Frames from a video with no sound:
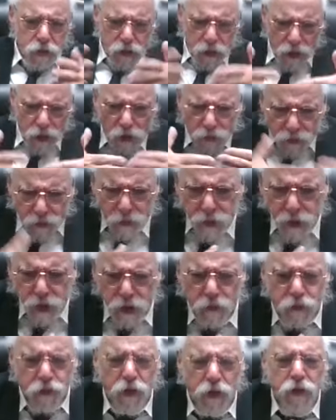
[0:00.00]
You have to put it
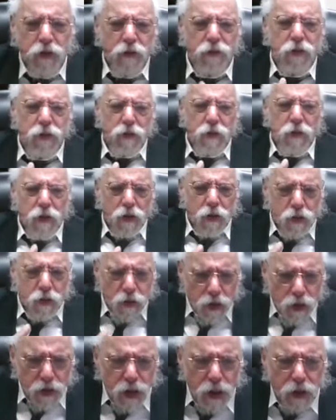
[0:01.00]
in front of you,
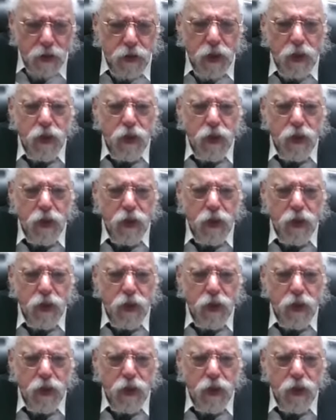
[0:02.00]
again